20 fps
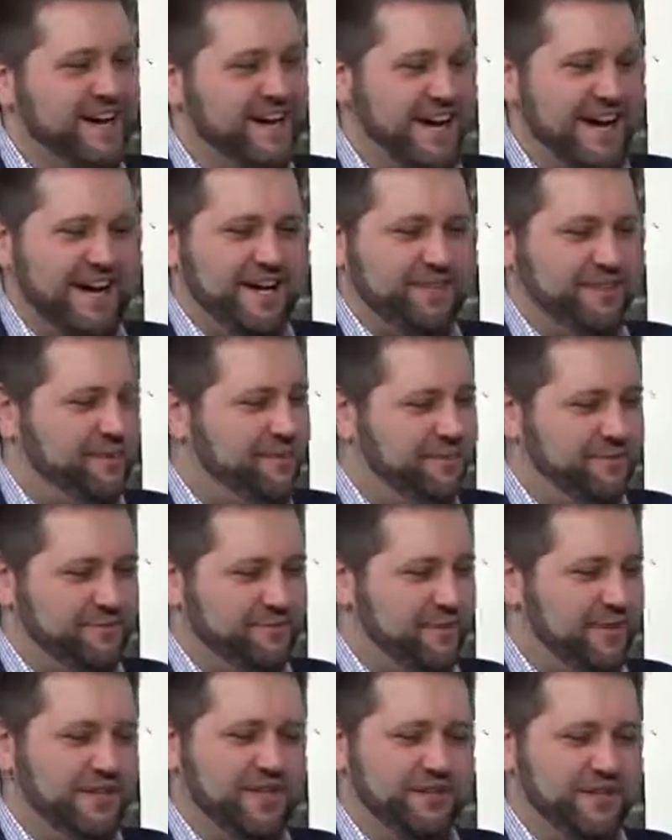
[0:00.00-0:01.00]
Uh, you have
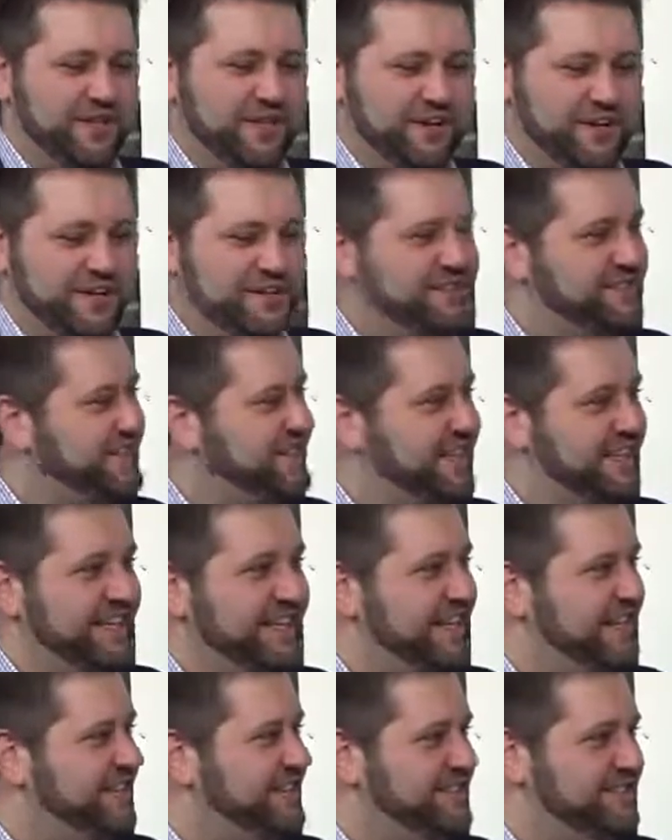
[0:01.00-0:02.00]
you know young kids
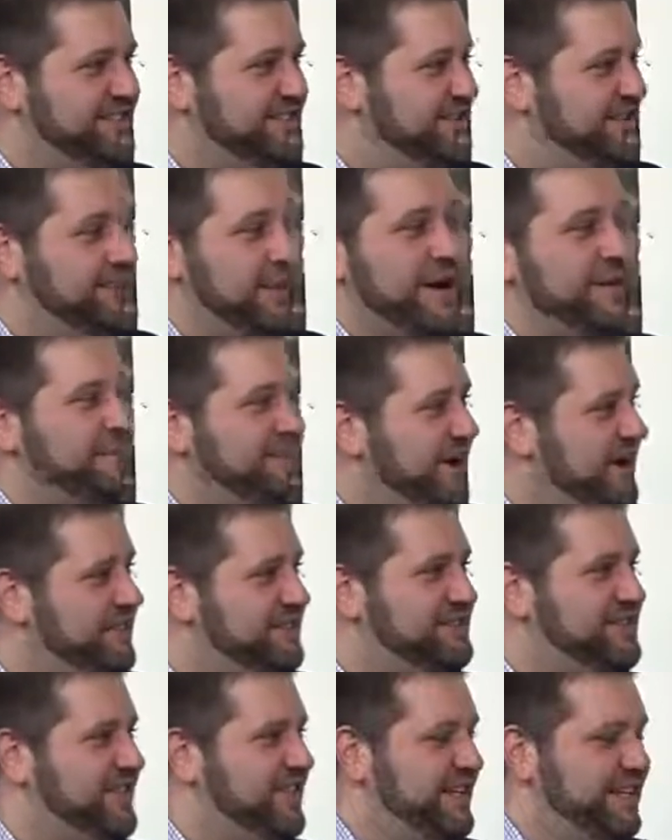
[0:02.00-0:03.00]
singing it to
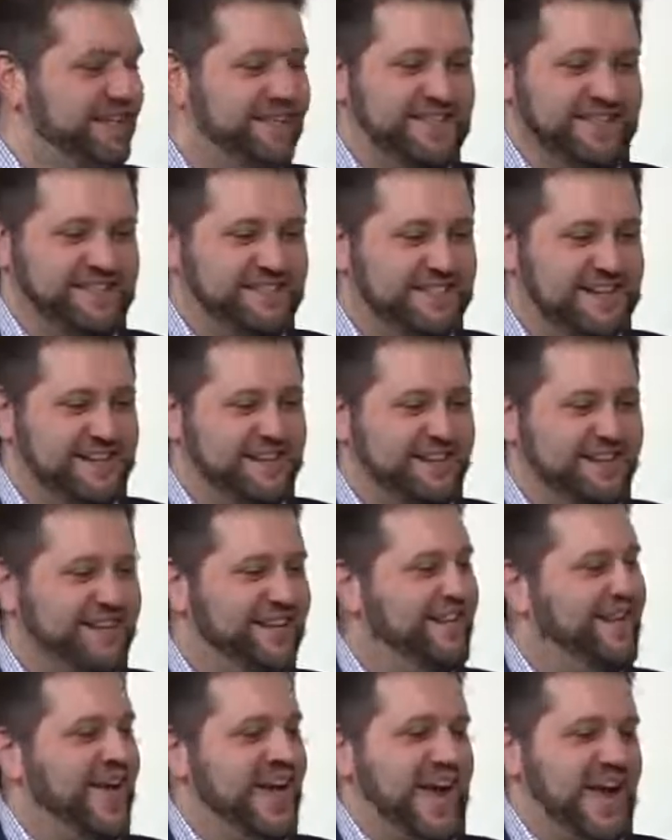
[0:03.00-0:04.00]
grandparents singing it, etc.
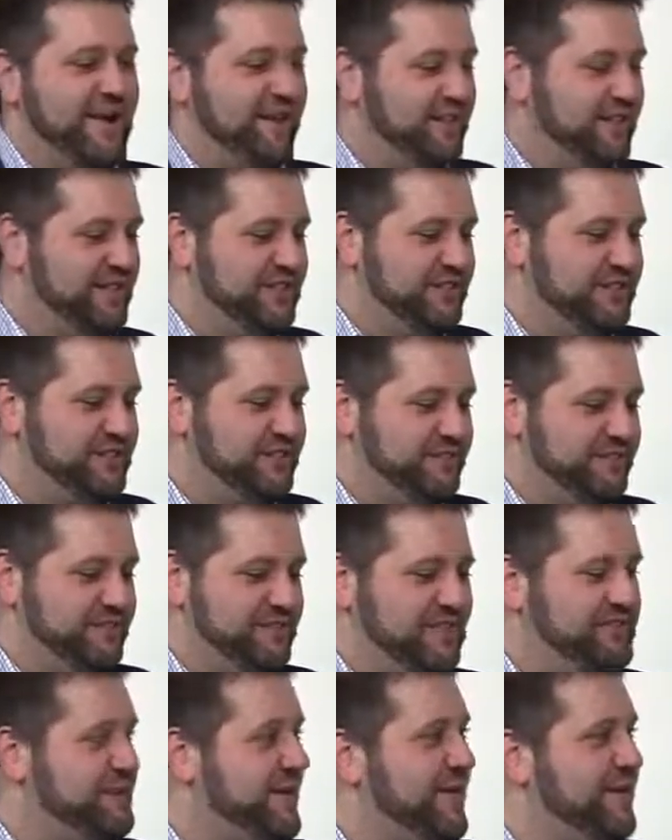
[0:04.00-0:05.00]
And we just
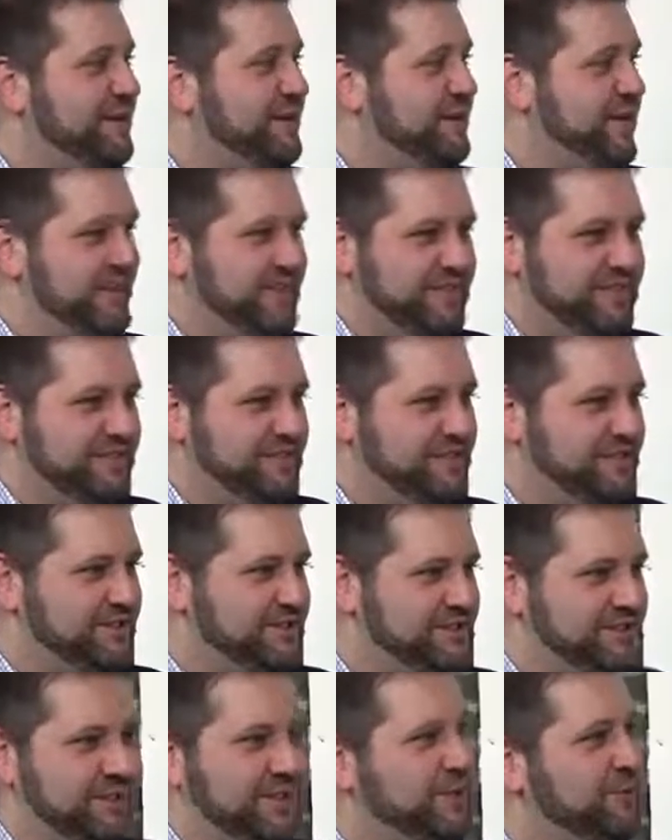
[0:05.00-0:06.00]
decided to be like, this is
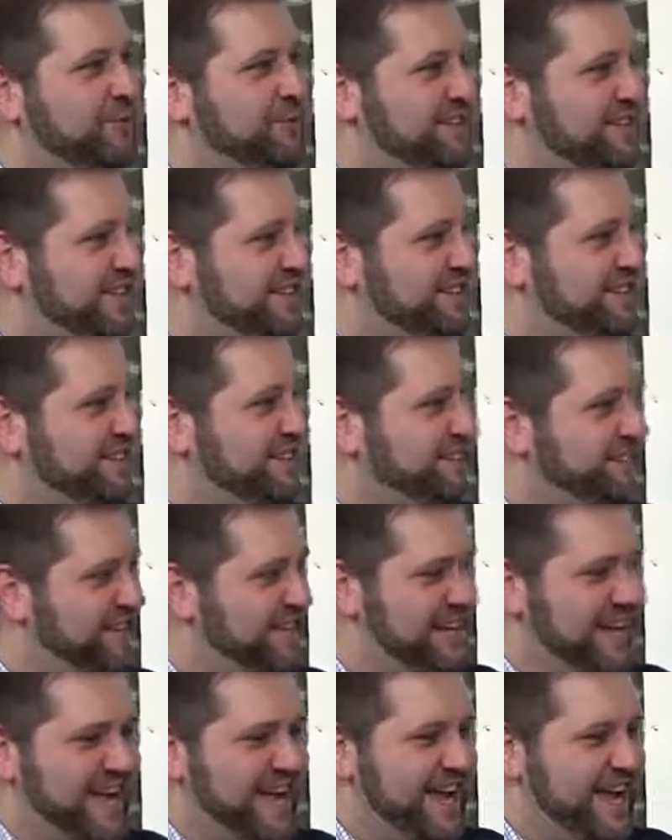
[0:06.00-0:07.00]
so ridiculous.
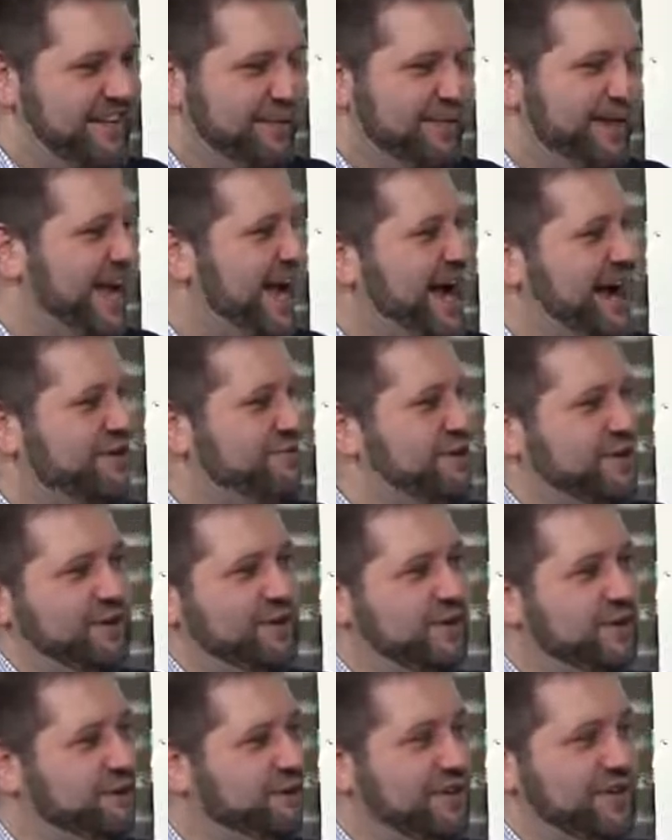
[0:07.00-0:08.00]
We have to
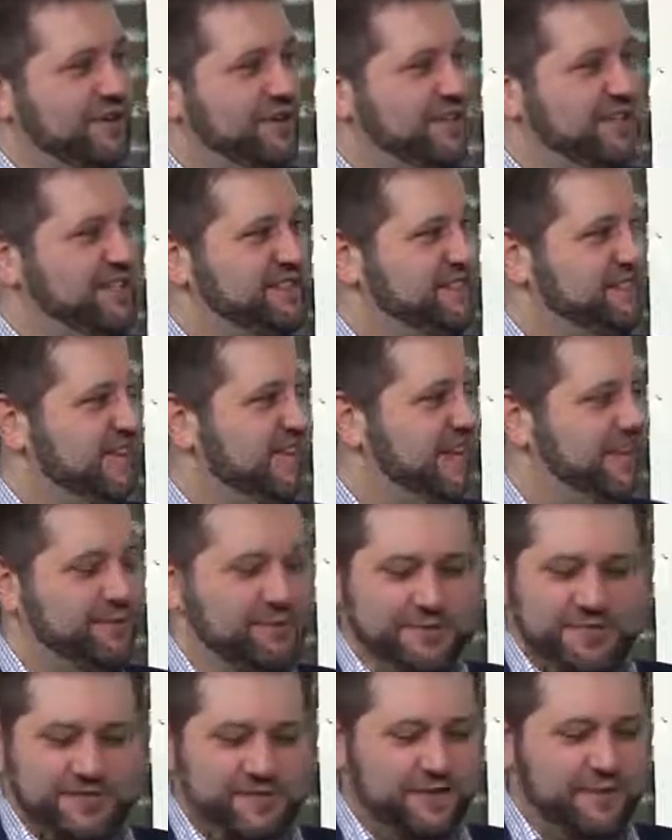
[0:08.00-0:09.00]
call a beer this, and it
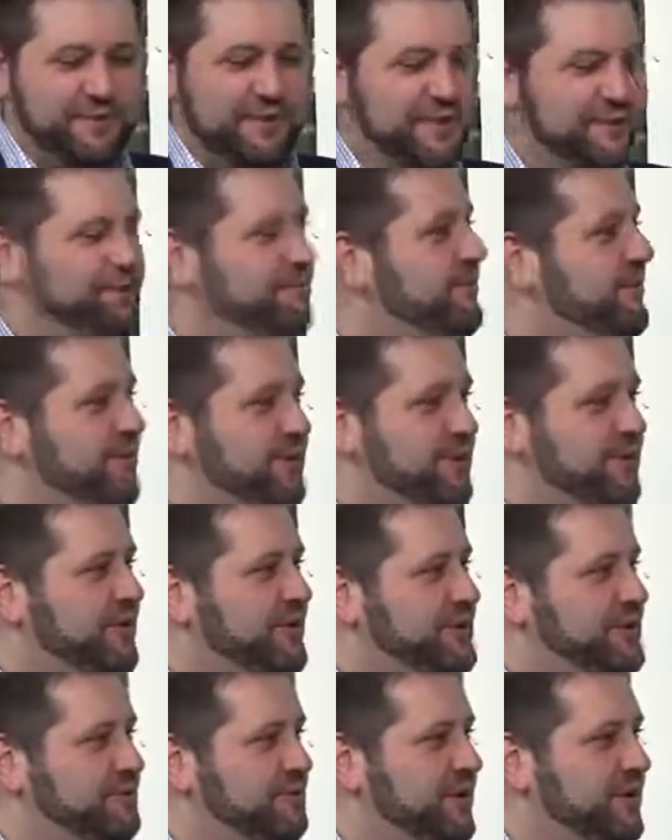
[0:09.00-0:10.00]
was a limited
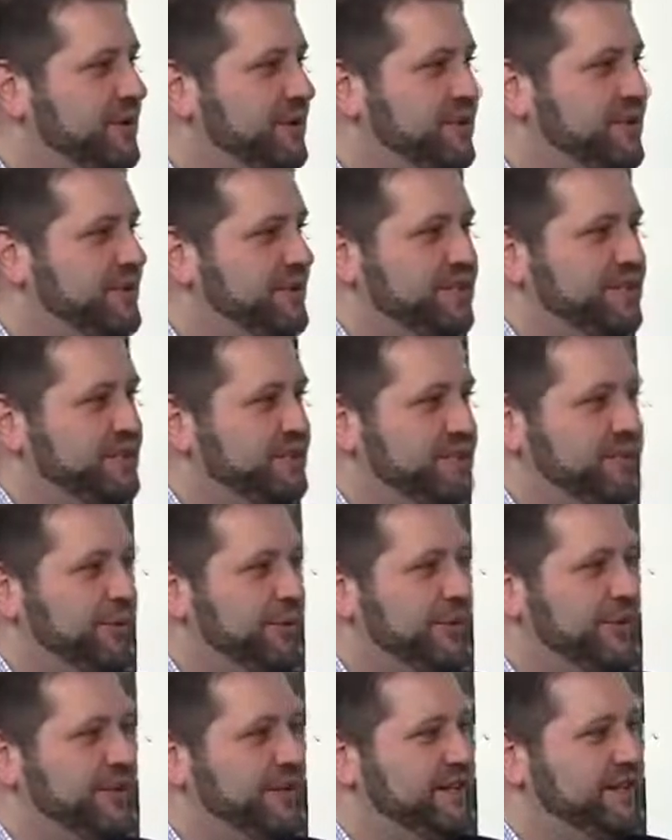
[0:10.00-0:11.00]
release beer that we did at the
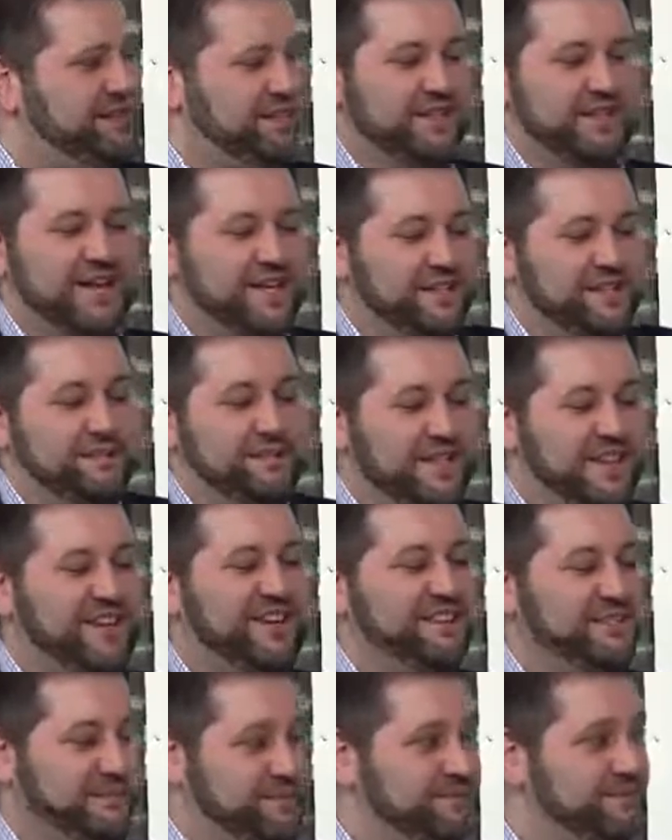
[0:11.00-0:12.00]
brewery, and it turned out to be
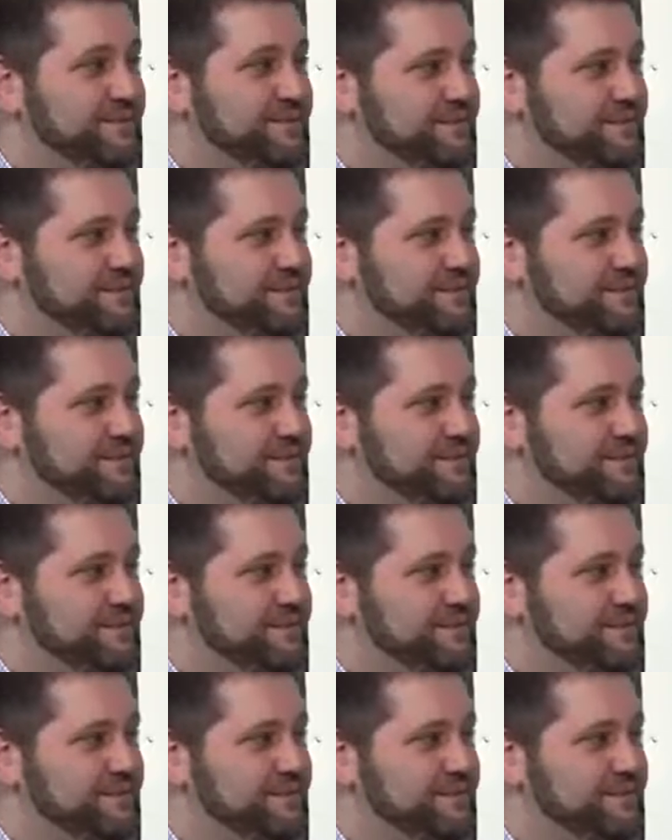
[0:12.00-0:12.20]
awesome.